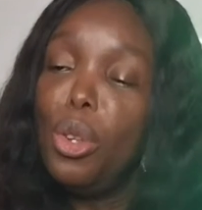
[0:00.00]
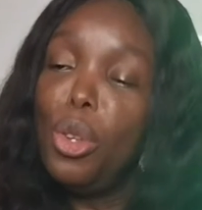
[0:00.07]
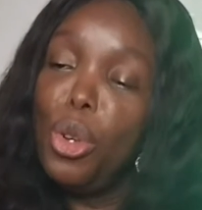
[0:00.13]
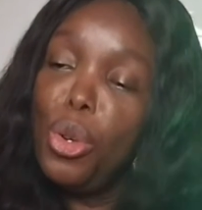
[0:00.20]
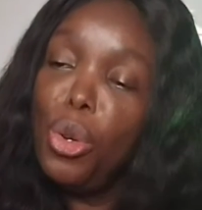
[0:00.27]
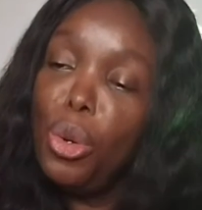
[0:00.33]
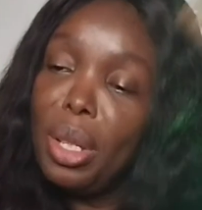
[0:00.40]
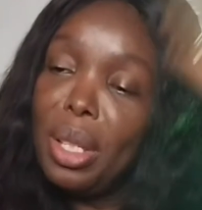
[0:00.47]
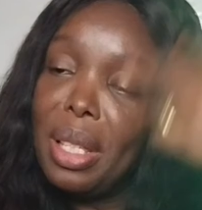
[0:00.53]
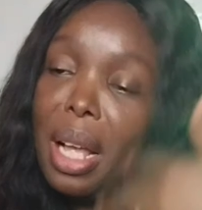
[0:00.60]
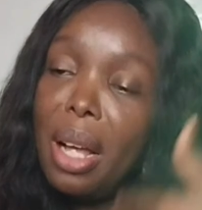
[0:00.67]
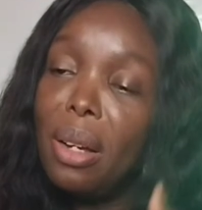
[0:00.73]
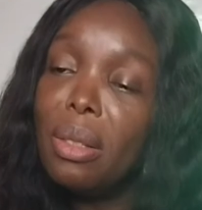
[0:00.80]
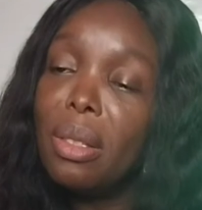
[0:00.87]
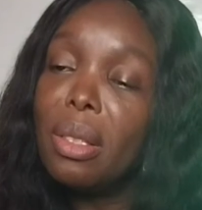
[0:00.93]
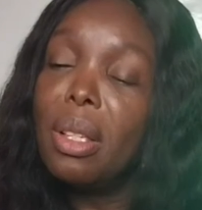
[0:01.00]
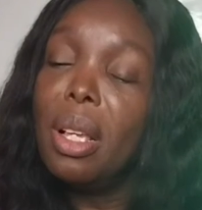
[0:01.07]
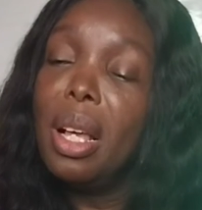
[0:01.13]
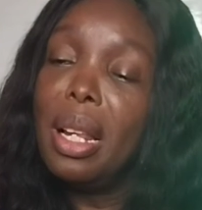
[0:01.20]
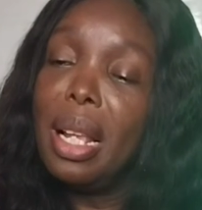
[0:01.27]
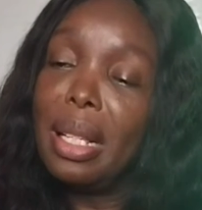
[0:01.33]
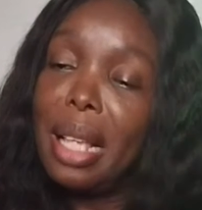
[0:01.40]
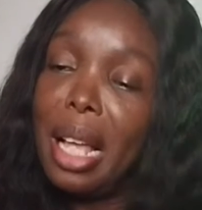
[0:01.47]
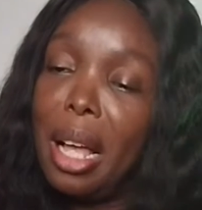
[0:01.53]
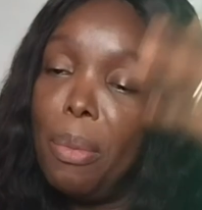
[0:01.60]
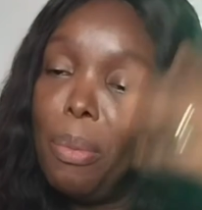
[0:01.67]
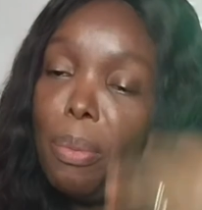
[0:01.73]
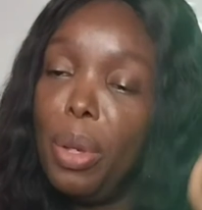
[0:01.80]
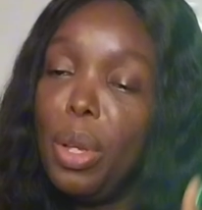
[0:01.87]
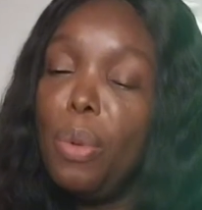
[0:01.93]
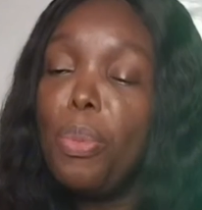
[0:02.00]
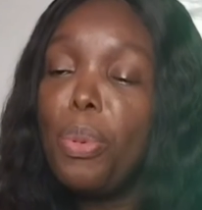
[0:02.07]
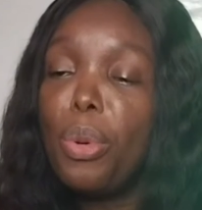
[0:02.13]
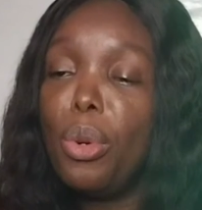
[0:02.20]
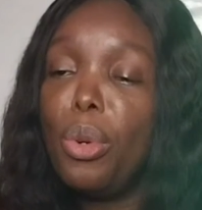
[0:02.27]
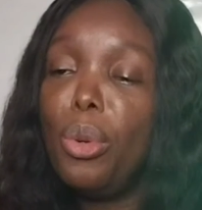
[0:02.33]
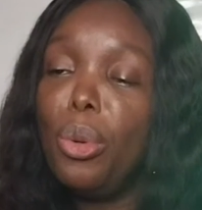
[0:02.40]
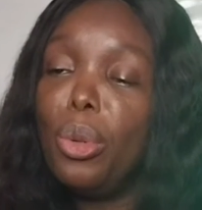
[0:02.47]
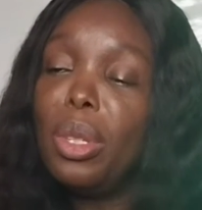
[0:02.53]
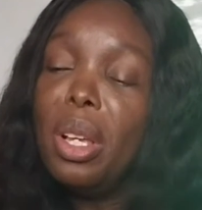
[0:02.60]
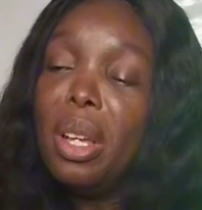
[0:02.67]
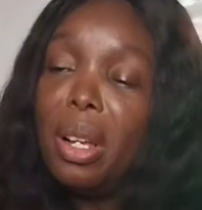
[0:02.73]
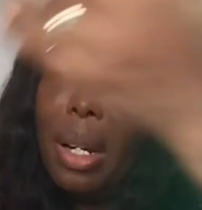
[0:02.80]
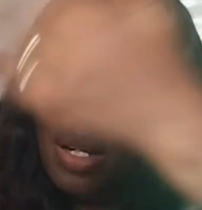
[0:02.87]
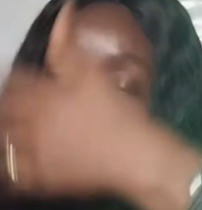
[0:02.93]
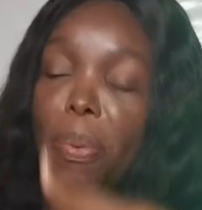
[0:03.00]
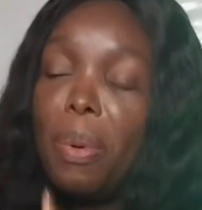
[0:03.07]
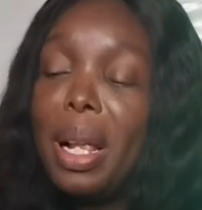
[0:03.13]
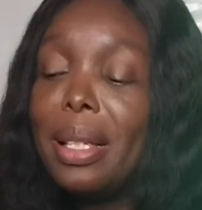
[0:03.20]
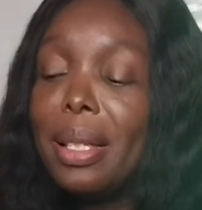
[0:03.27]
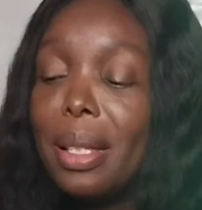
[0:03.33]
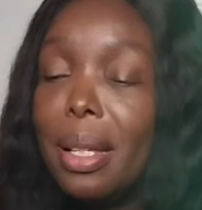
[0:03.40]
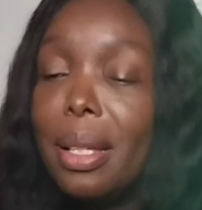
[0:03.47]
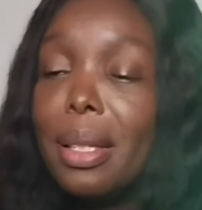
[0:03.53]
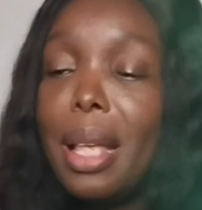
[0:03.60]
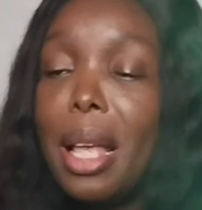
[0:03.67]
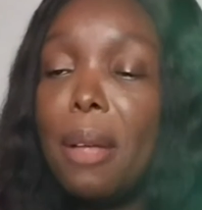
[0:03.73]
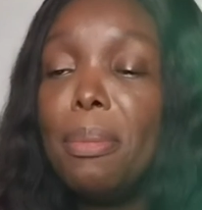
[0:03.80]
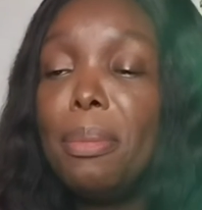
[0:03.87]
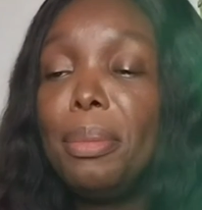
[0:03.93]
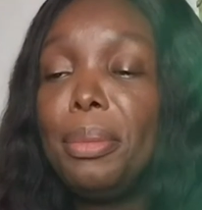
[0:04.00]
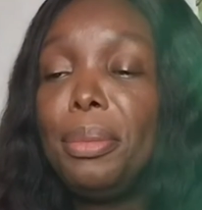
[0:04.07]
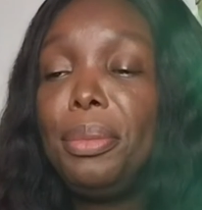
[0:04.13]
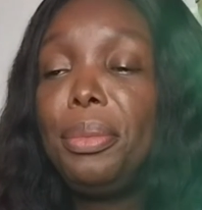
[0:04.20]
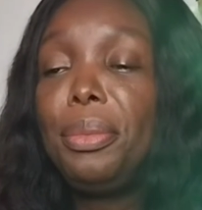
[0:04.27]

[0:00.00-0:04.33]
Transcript: The new cells that are being produced replaces them.